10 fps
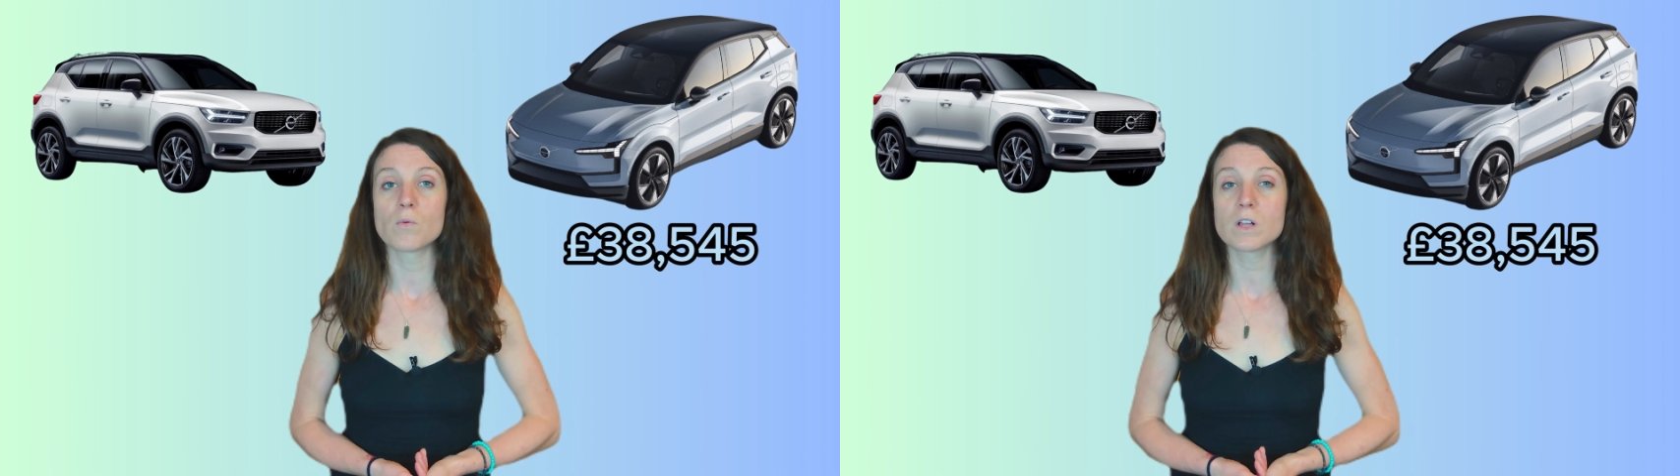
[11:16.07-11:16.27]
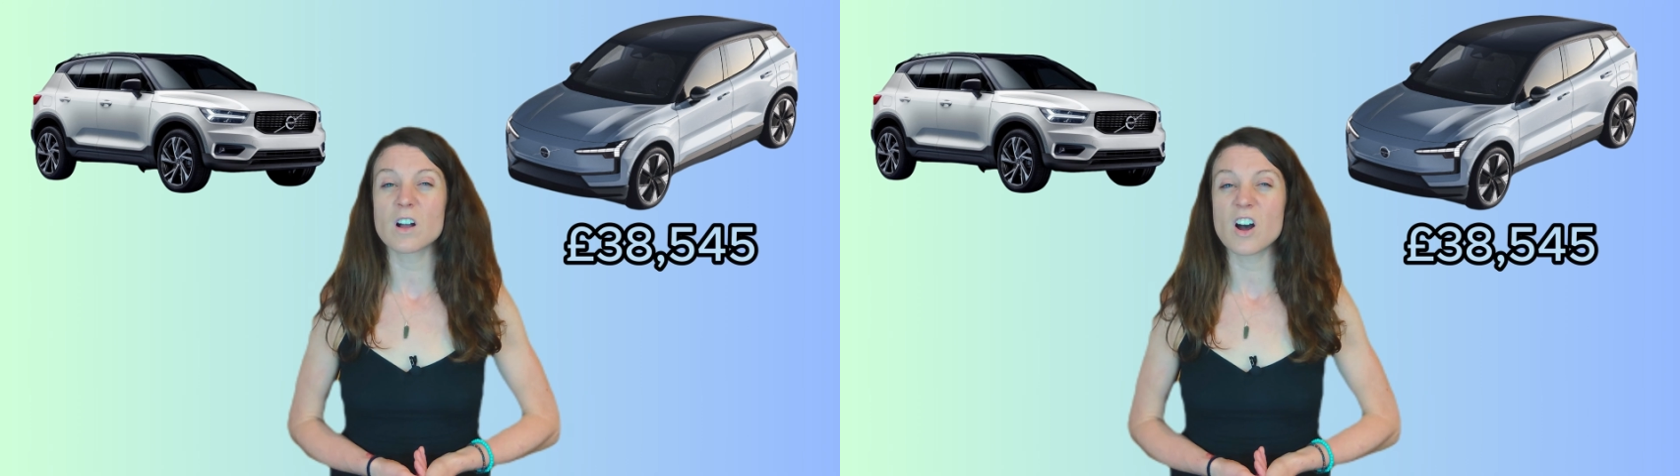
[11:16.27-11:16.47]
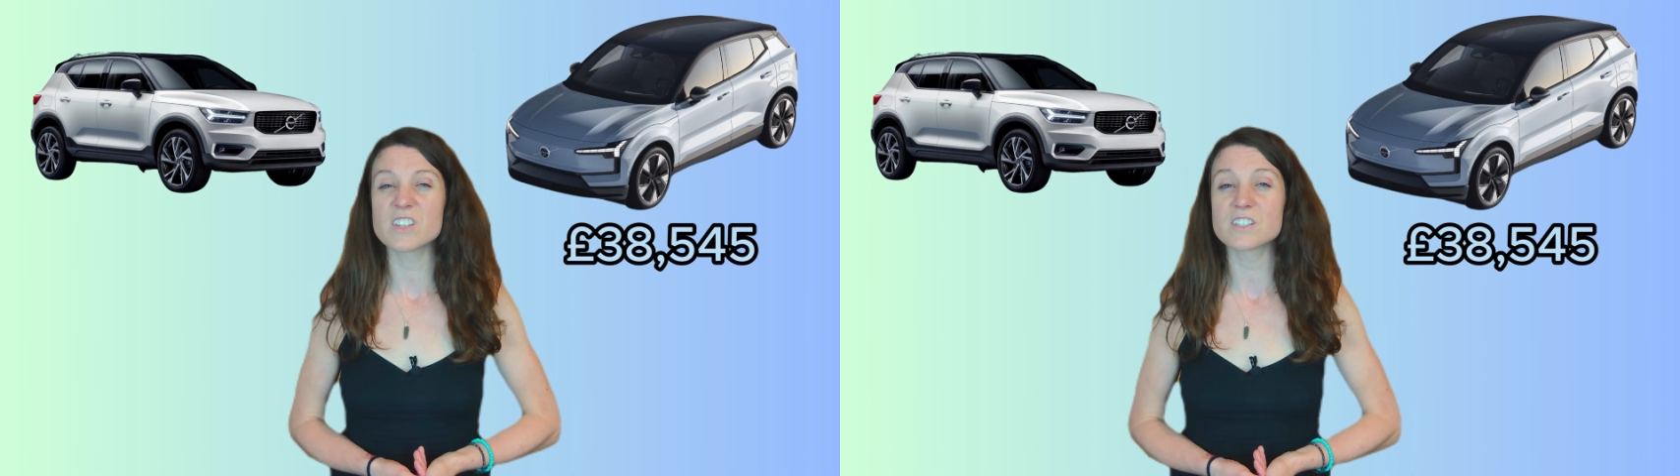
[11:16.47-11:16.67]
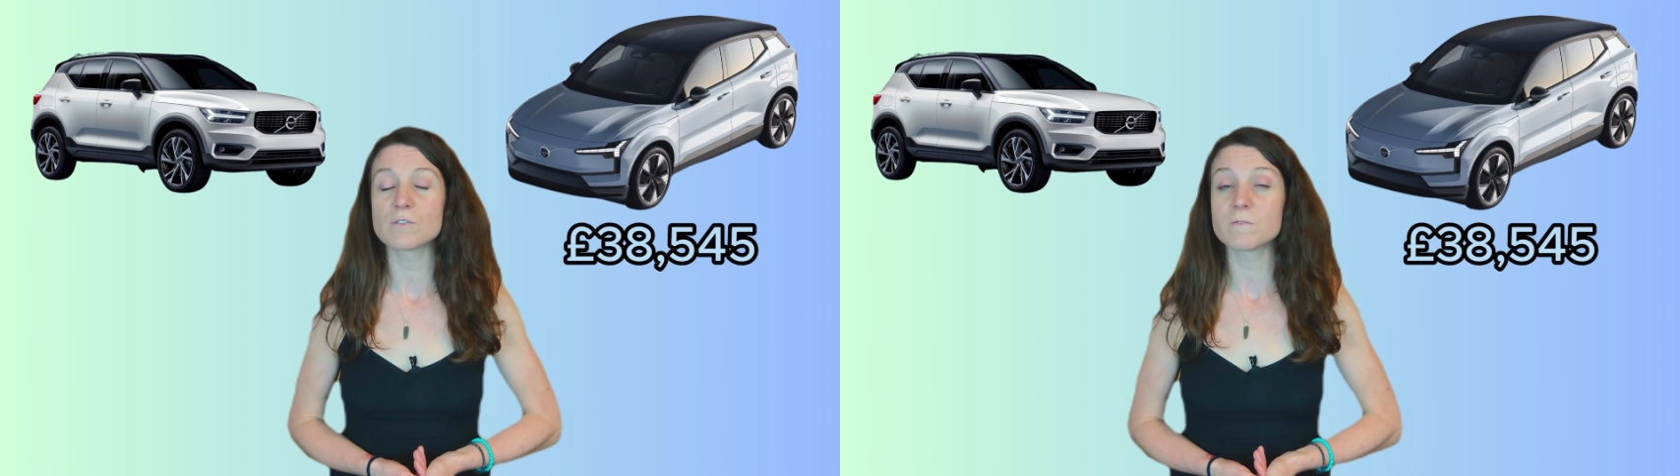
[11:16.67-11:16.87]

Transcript: will cost you